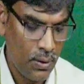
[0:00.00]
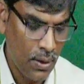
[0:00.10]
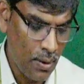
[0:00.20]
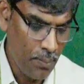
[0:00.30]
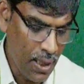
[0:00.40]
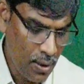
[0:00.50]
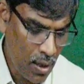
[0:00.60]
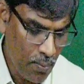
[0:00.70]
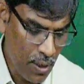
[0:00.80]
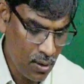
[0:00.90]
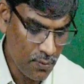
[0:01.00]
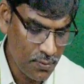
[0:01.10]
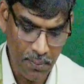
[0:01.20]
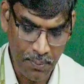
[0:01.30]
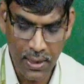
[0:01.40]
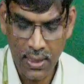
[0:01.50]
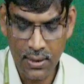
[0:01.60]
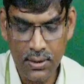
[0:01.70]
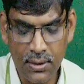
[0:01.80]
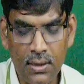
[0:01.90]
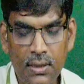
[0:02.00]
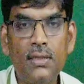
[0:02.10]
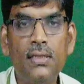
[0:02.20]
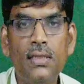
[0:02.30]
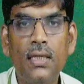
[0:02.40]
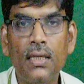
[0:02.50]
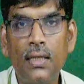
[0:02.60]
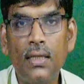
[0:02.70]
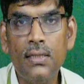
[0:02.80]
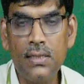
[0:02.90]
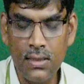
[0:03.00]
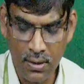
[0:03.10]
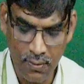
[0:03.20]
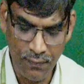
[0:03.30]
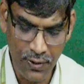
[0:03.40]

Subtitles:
The main drawback of separately excited DC generator is the